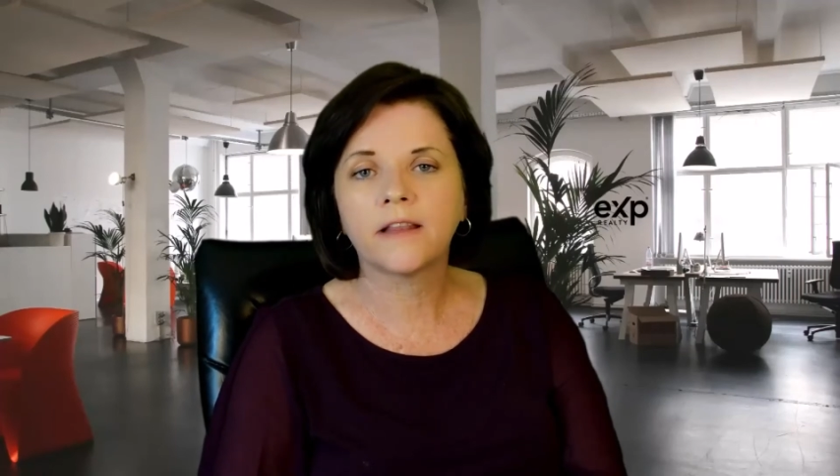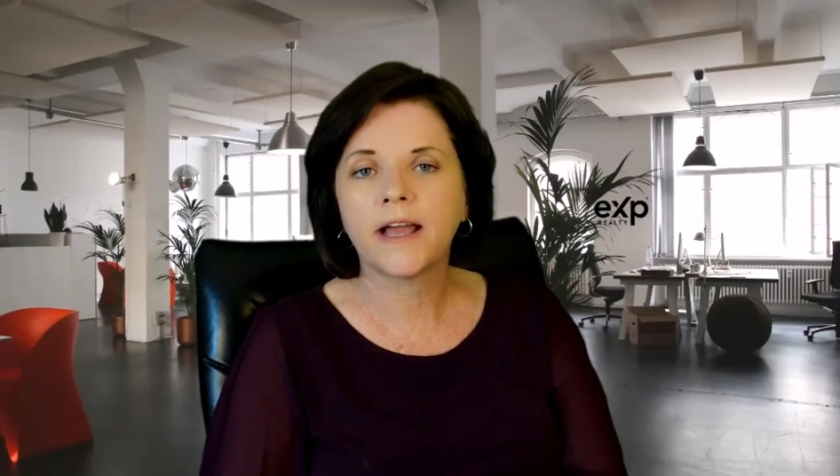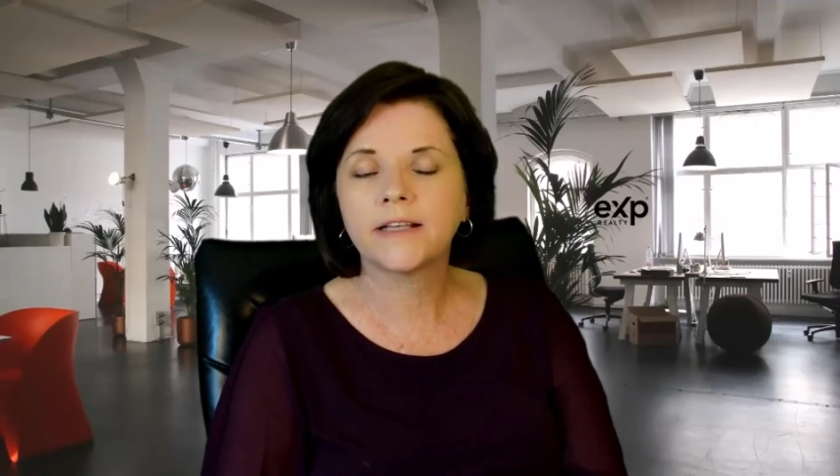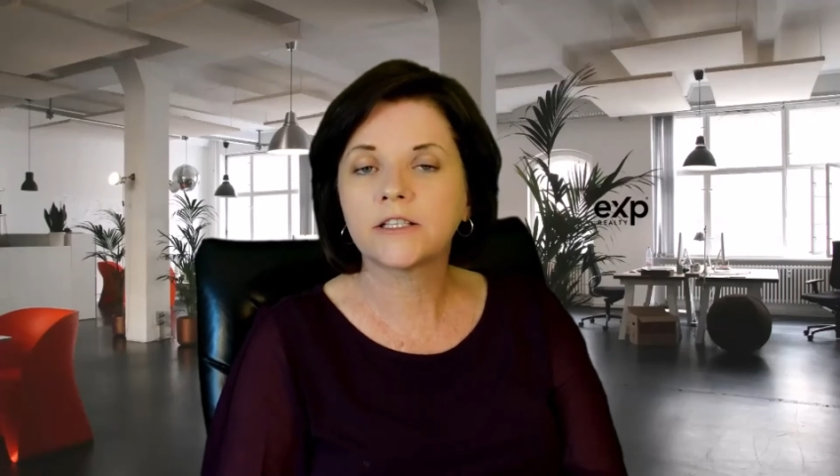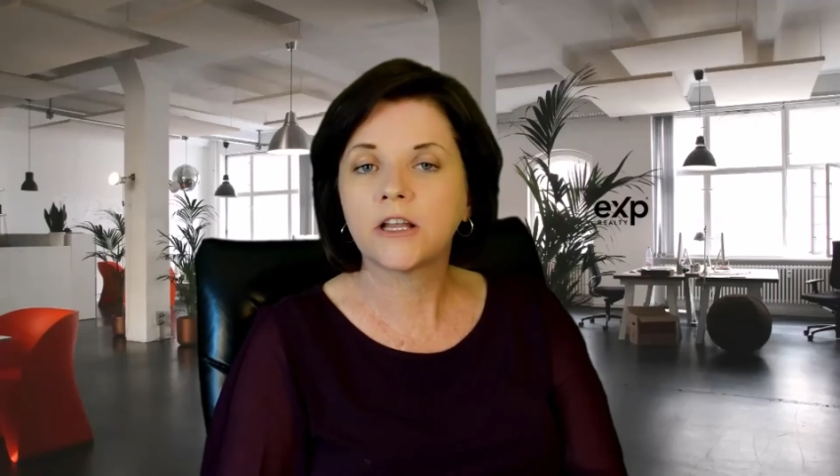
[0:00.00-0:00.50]

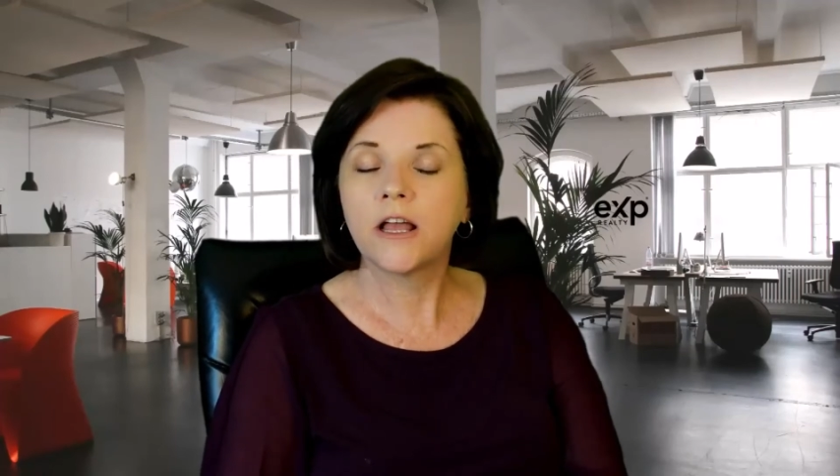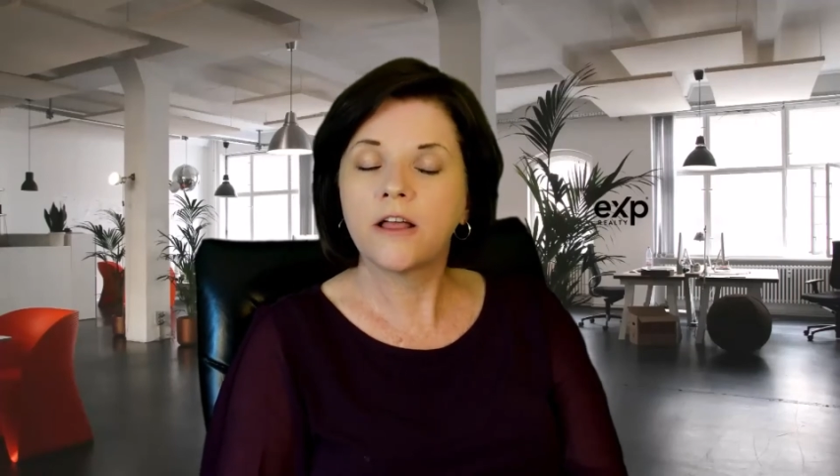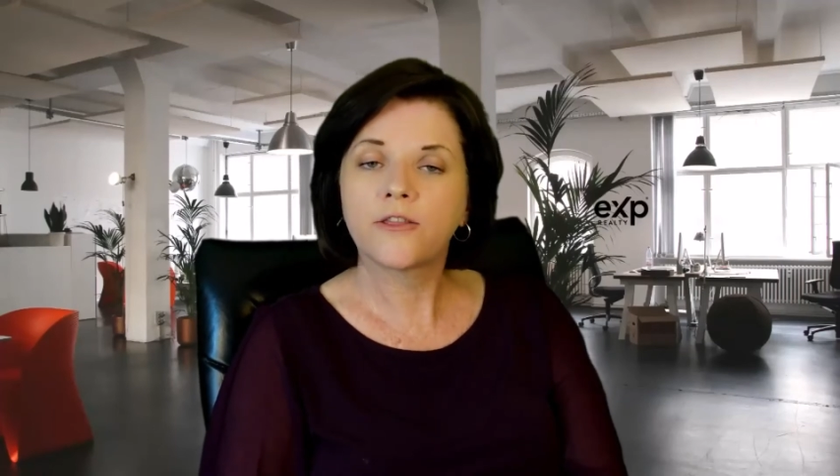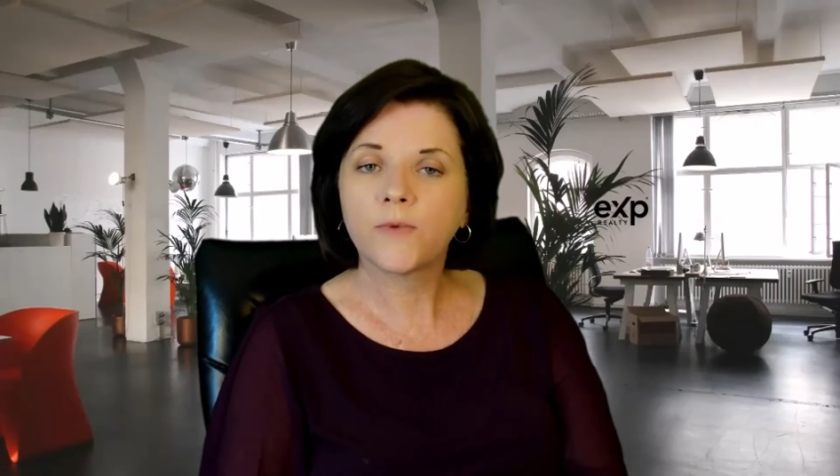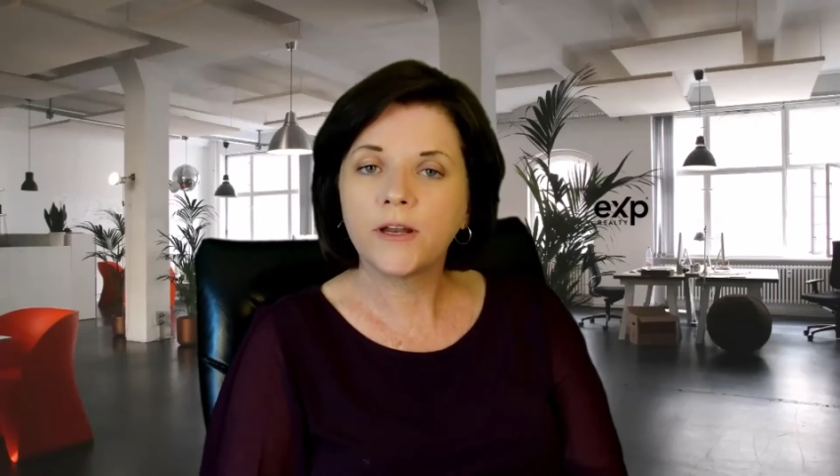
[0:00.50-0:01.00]
last
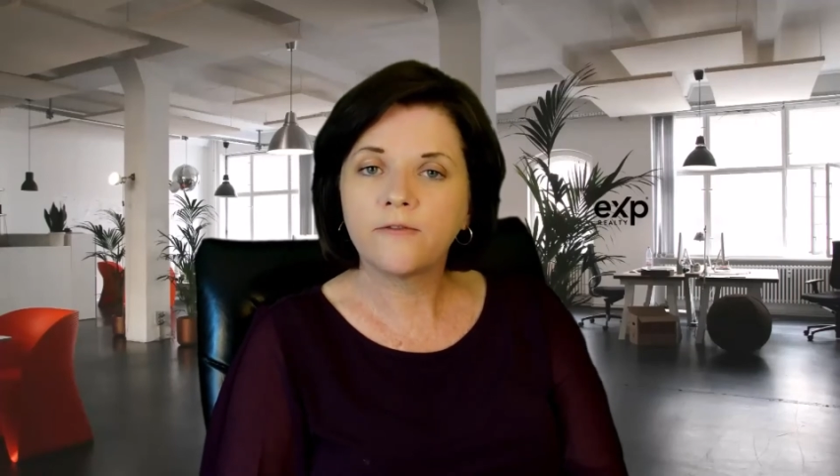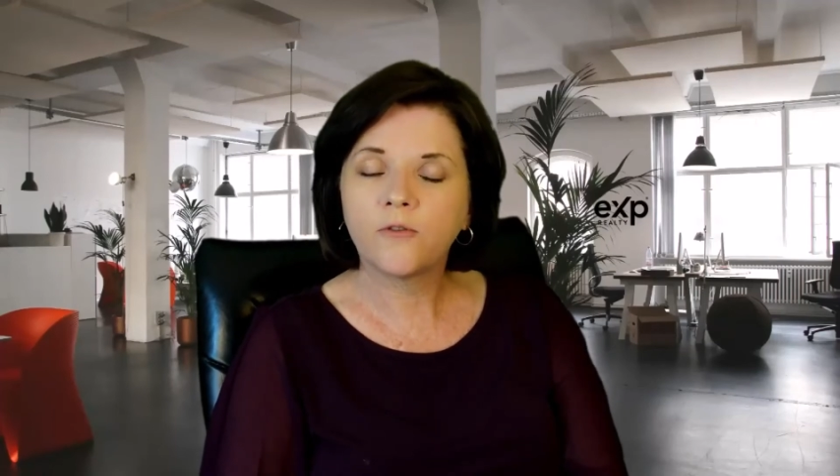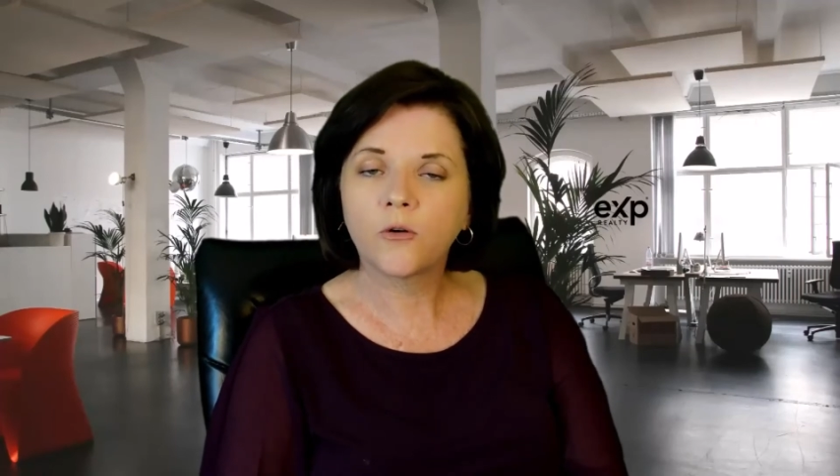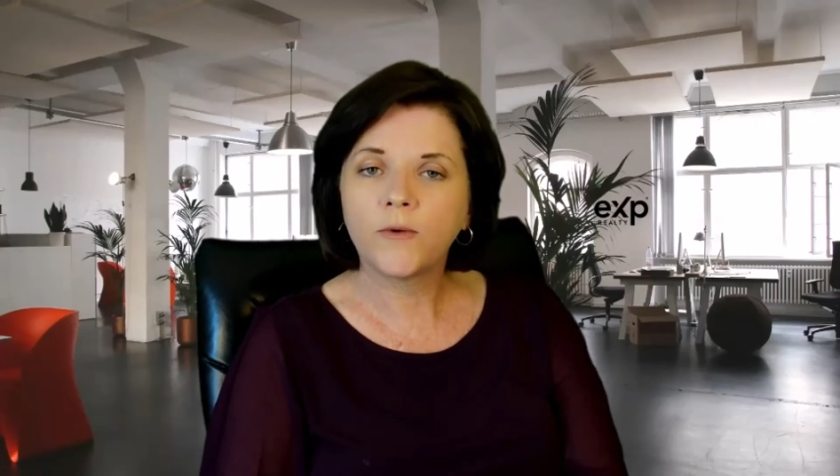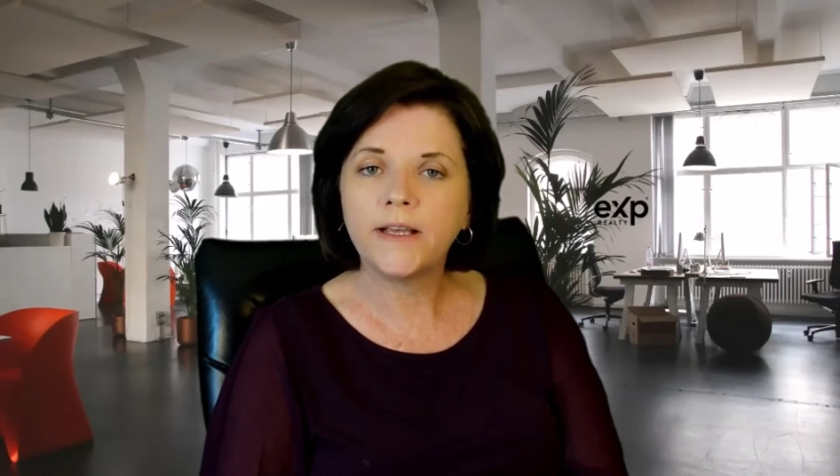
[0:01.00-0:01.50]
3 to
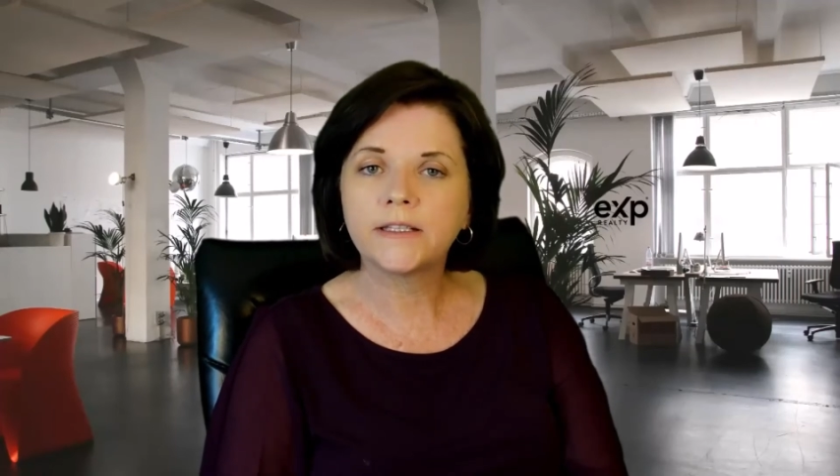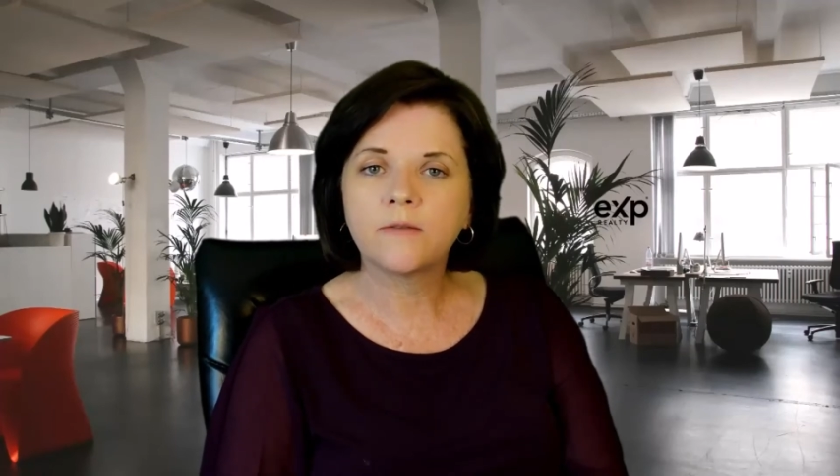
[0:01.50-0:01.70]
4 weeks.